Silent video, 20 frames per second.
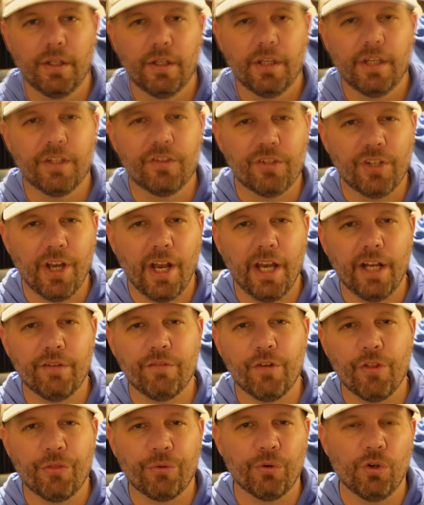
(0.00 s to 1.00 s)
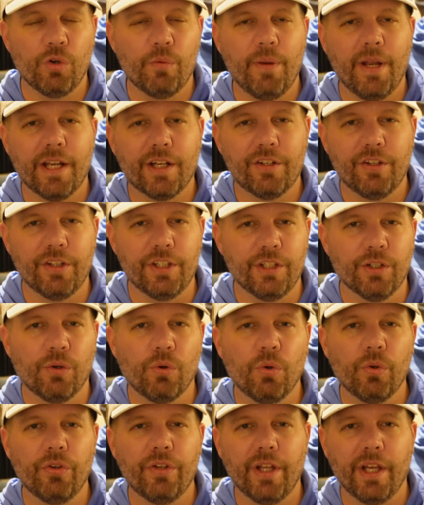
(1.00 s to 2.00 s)
It's kind of a throwback to the
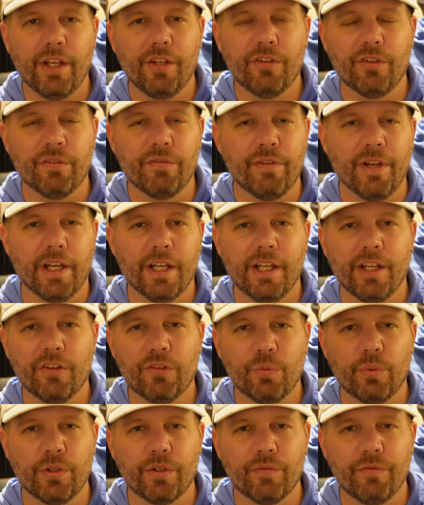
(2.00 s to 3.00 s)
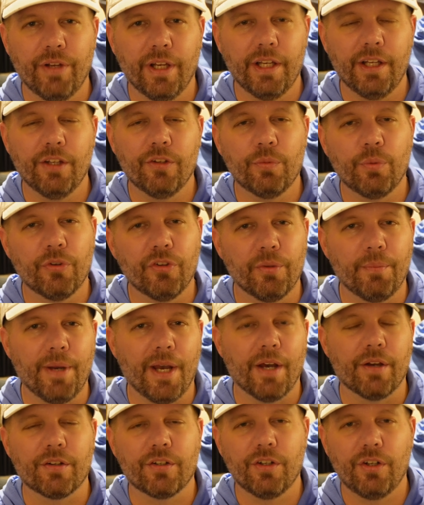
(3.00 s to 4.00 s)
old days of Vegas when Vegas was
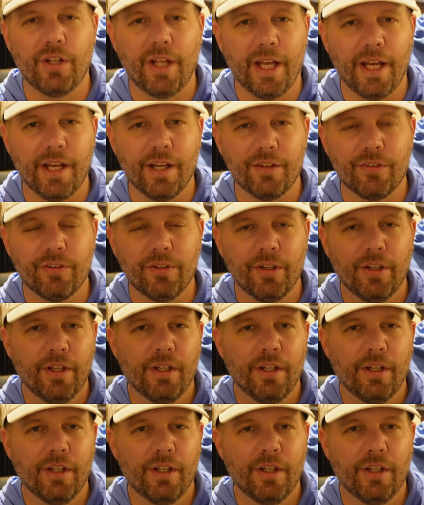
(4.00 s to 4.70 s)
about class,